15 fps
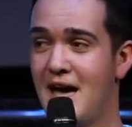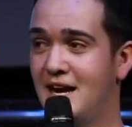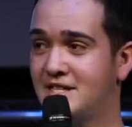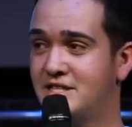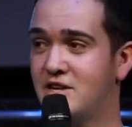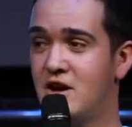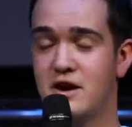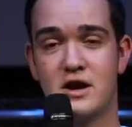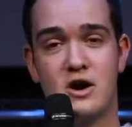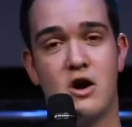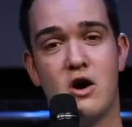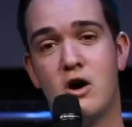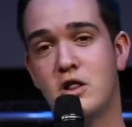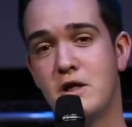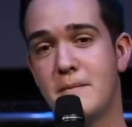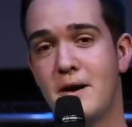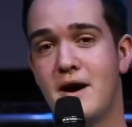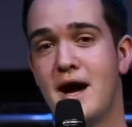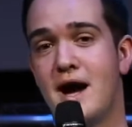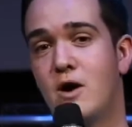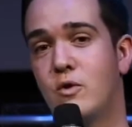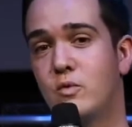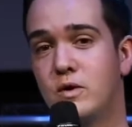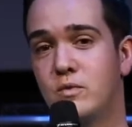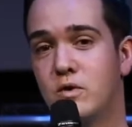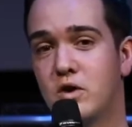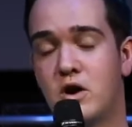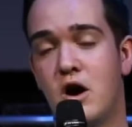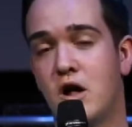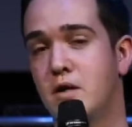and it's talking all about how we
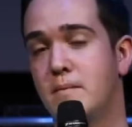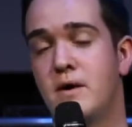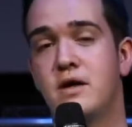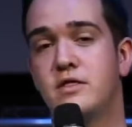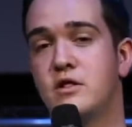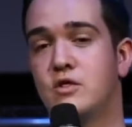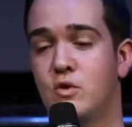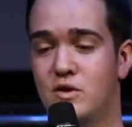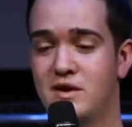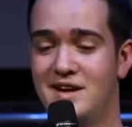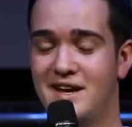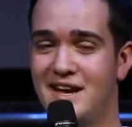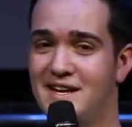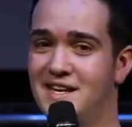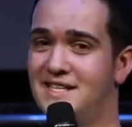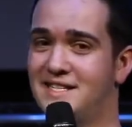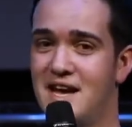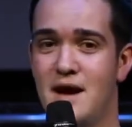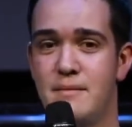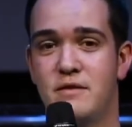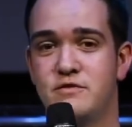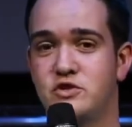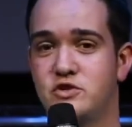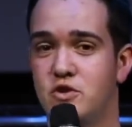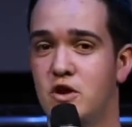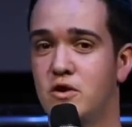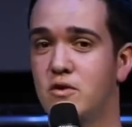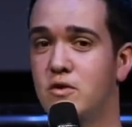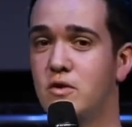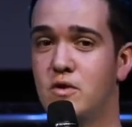will call upon the Lord in any time of
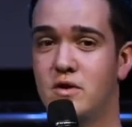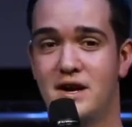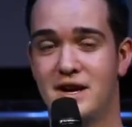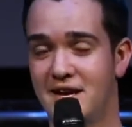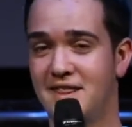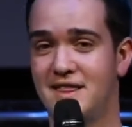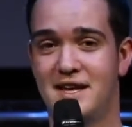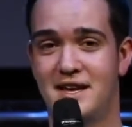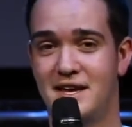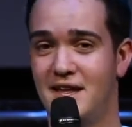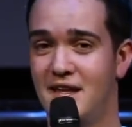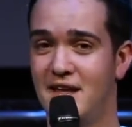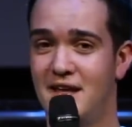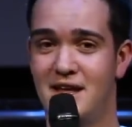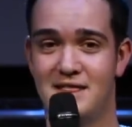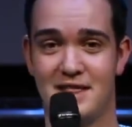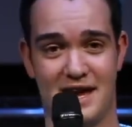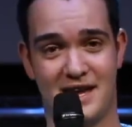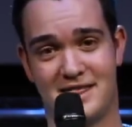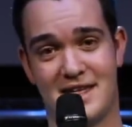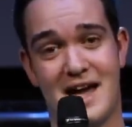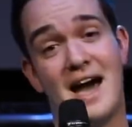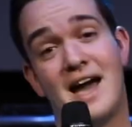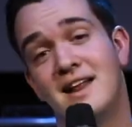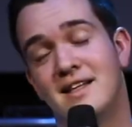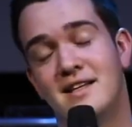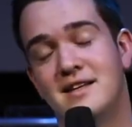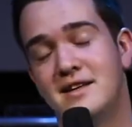struggle or anything like that.